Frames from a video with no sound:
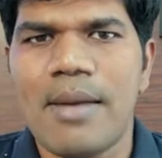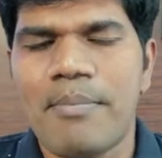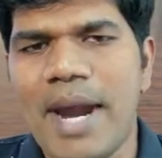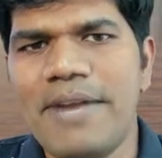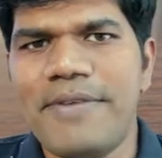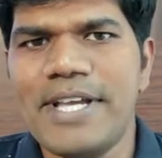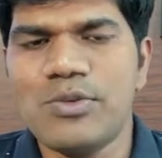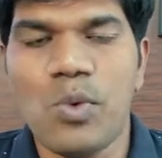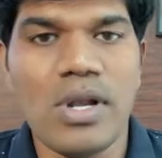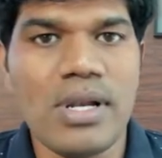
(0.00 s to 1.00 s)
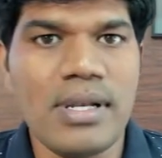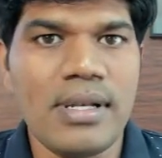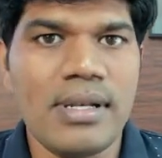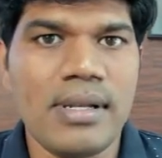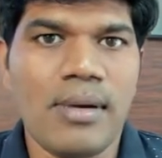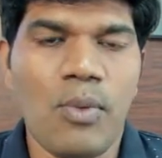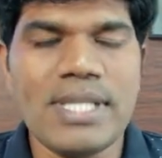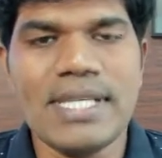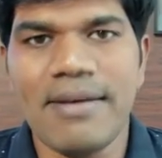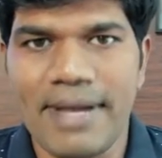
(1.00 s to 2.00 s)
might face
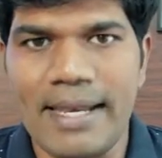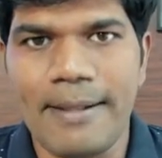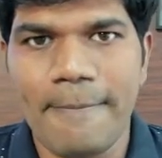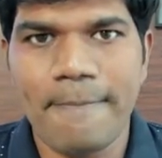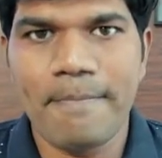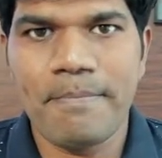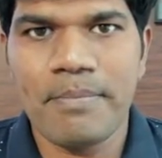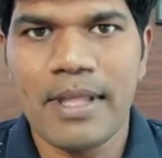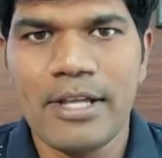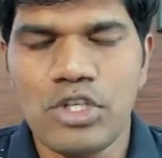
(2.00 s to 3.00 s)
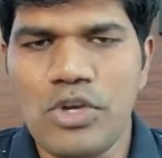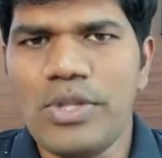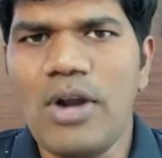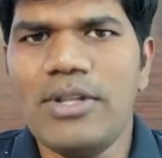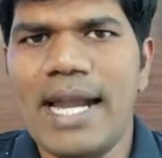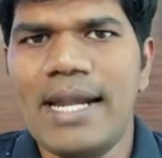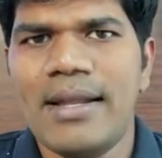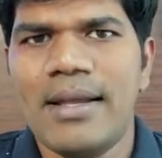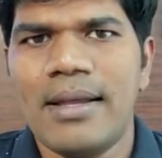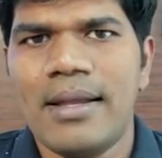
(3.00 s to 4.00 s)
once in a while. So you thought
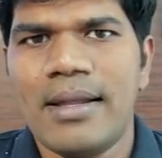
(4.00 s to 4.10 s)
that